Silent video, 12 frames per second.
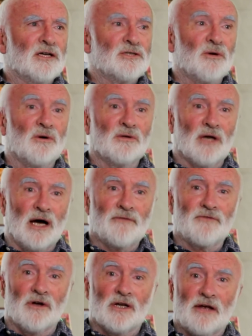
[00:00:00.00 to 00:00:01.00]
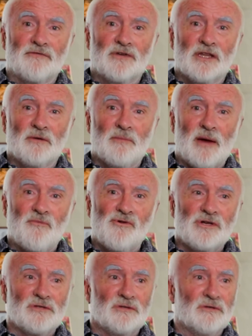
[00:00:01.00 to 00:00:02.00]
So all I've got left are the
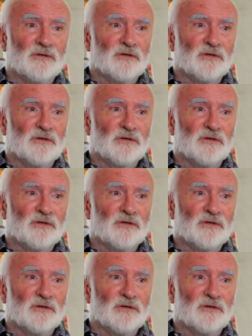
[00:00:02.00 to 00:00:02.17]
memories.